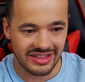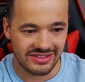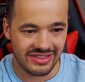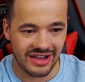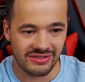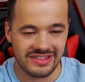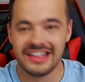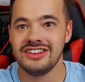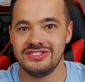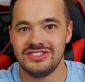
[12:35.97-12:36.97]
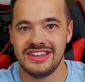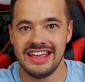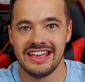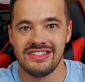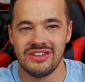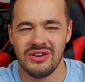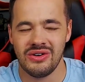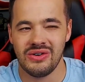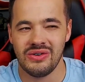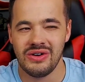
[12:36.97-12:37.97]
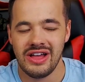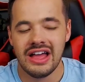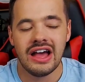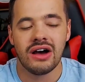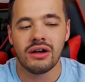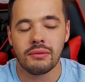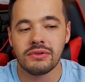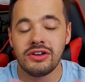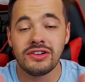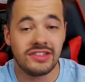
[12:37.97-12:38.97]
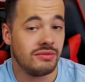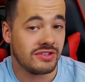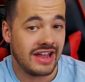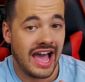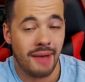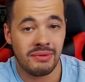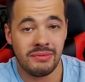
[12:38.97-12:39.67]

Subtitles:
So that was interesting, and so I'm curious to see what's gonna happen.